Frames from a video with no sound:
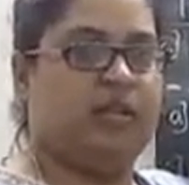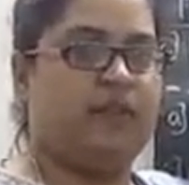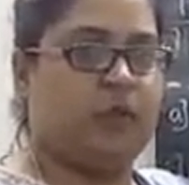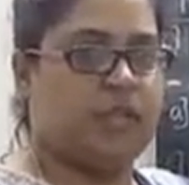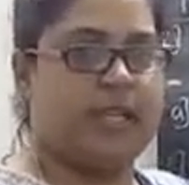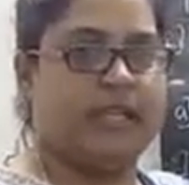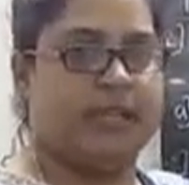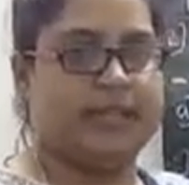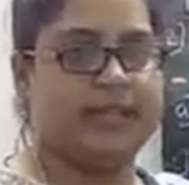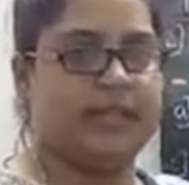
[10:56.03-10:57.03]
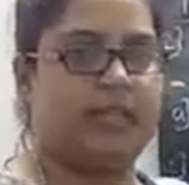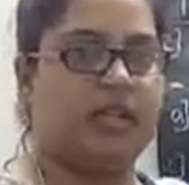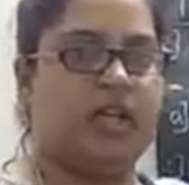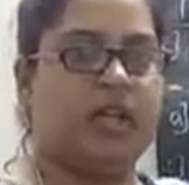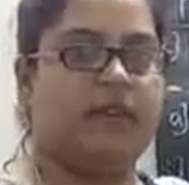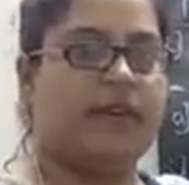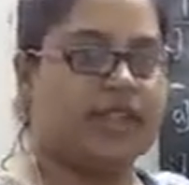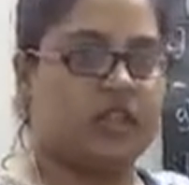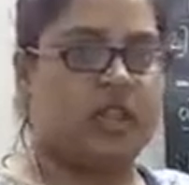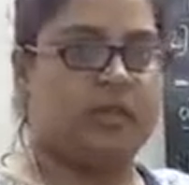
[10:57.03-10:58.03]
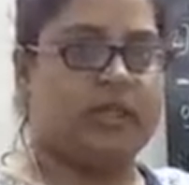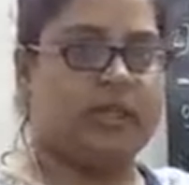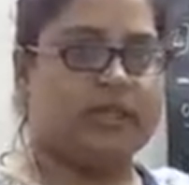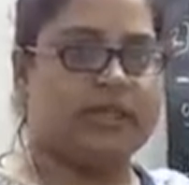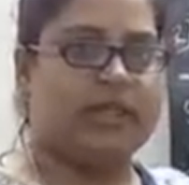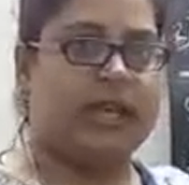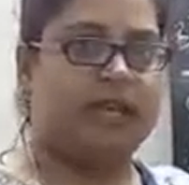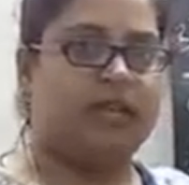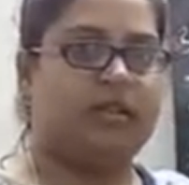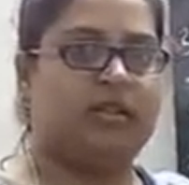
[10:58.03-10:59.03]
fruits and nuts, vascular bundles and